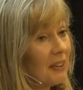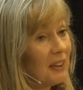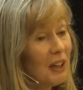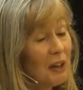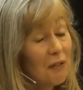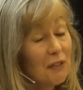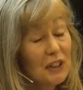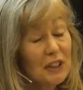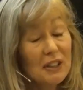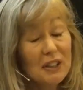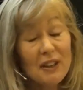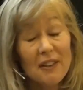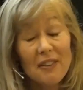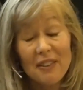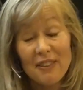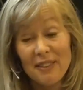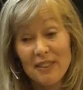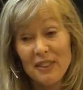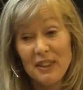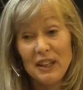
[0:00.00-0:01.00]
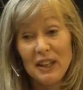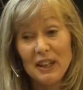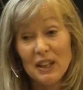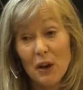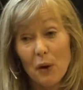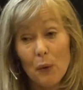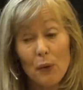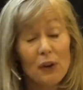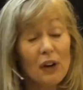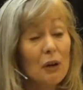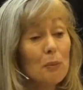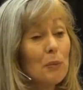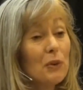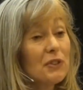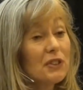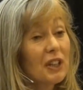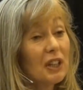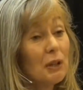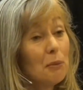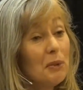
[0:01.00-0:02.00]
given the outcome
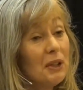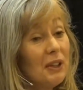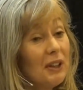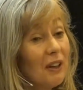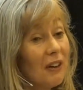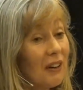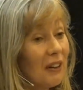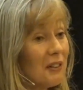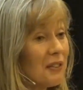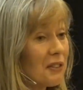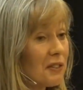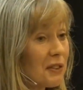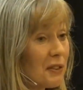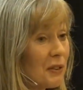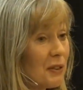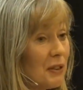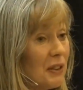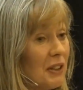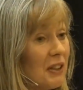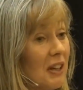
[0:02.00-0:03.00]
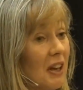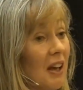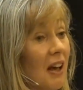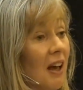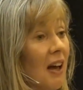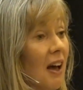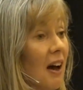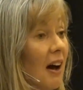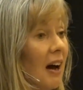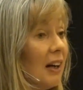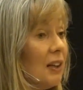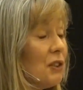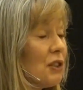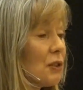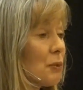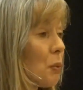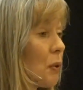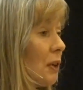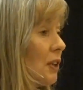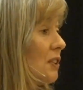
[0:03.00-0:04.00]
was going to be uncertain, I
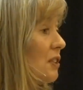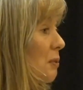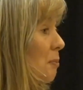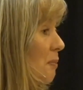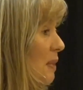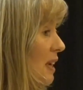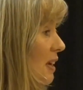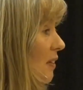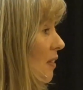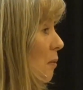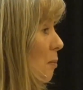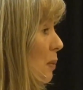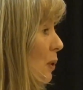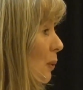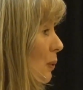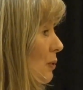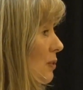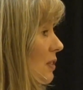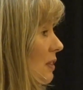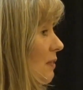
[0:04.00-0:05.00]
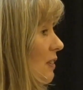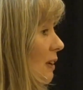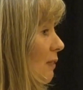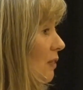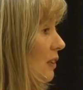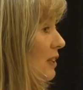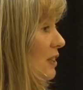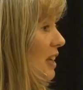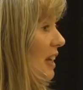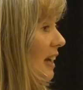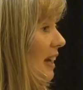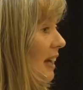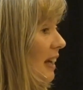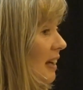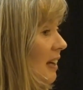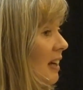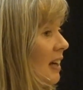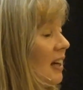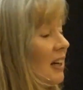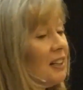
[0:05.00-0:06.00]
just wanted to make the most of every
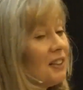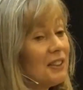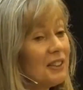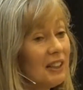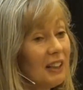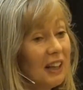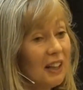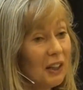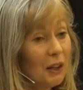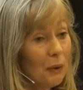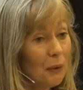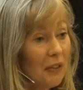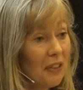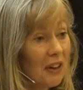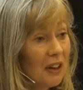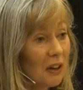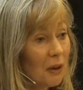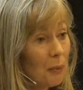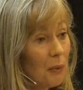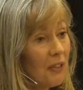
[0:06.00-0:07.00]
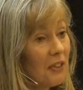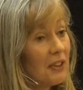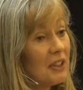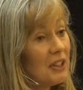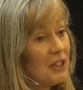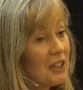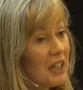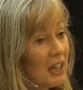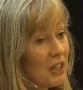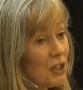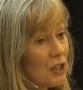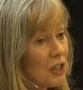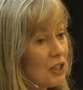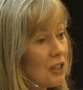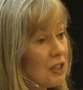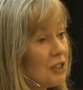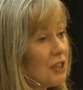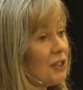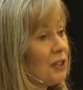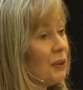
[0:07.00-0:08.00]
day, to get out there with an
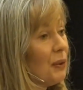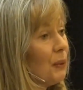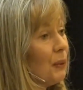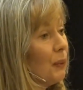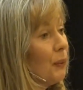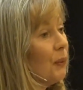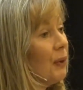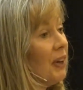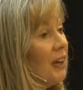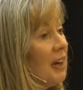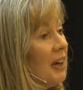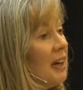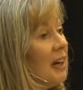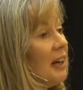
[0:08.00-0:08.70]
intention to